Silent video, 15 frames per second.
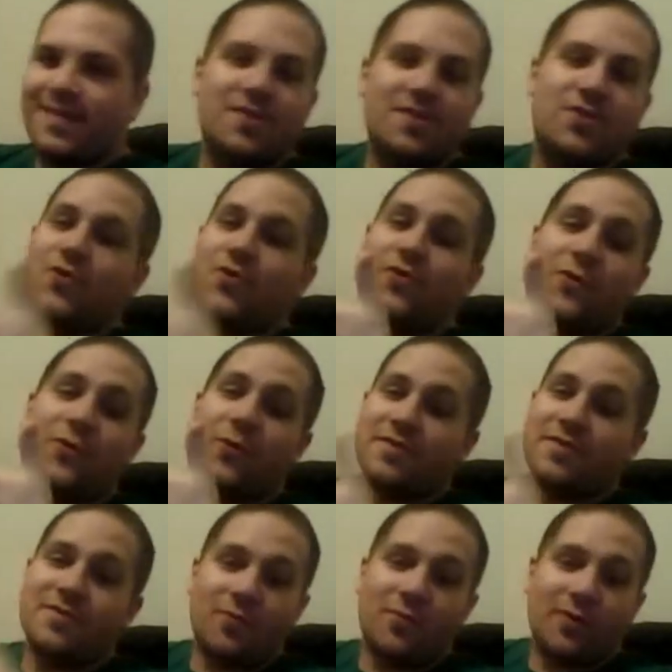The 2
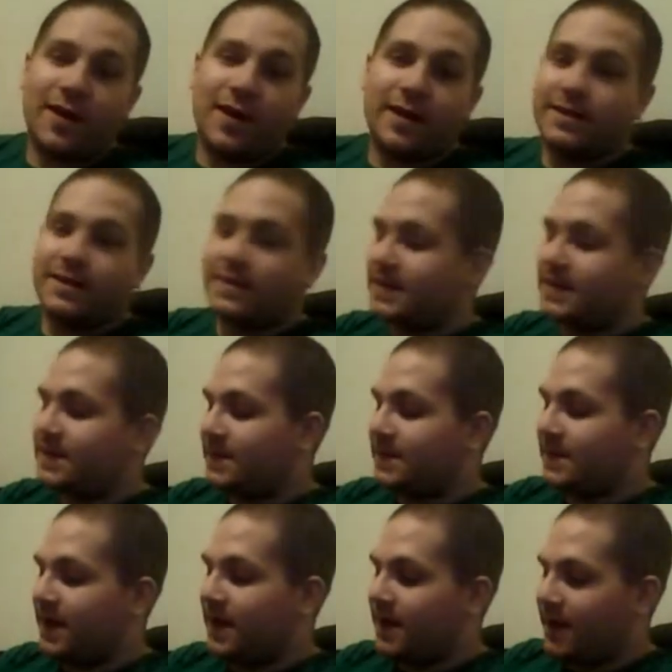fours were on
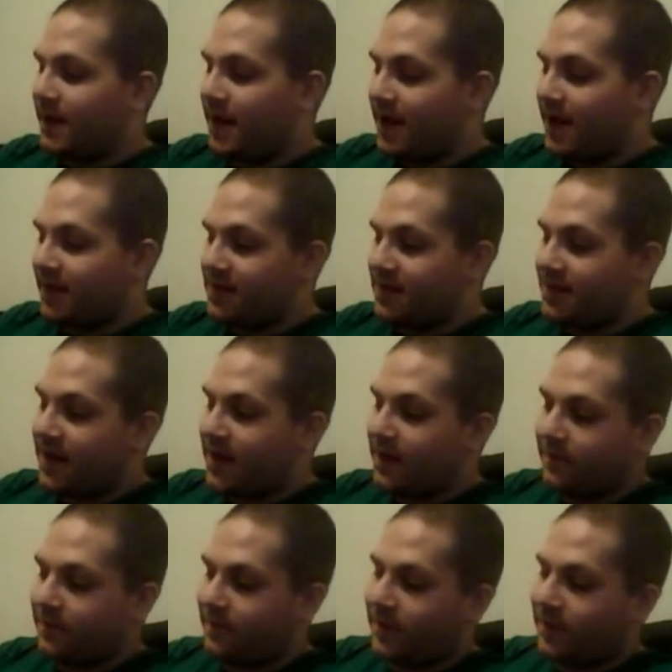
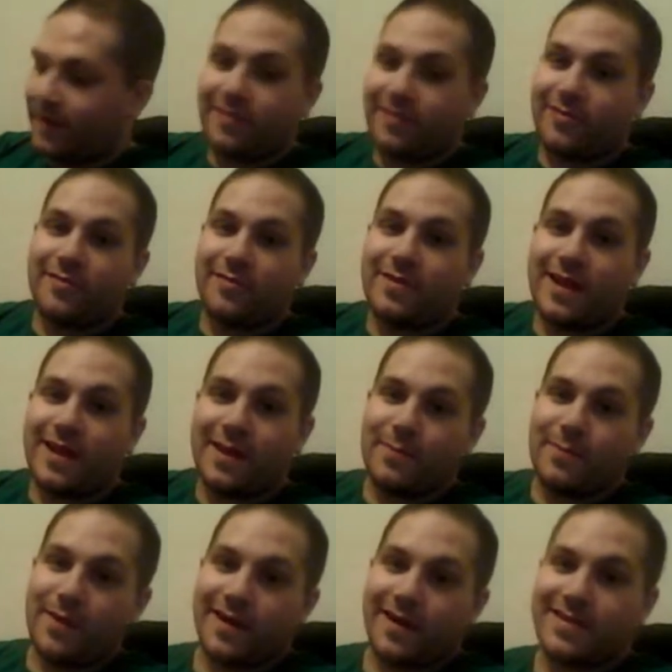sale for like
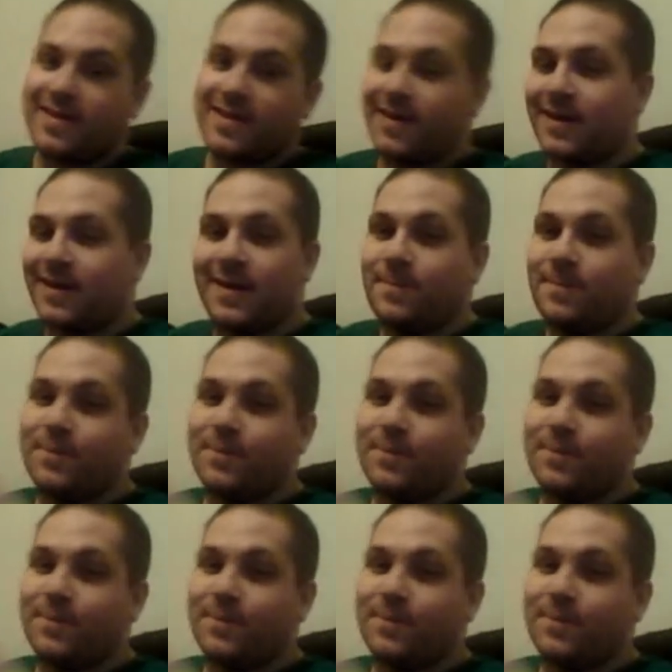$39 here.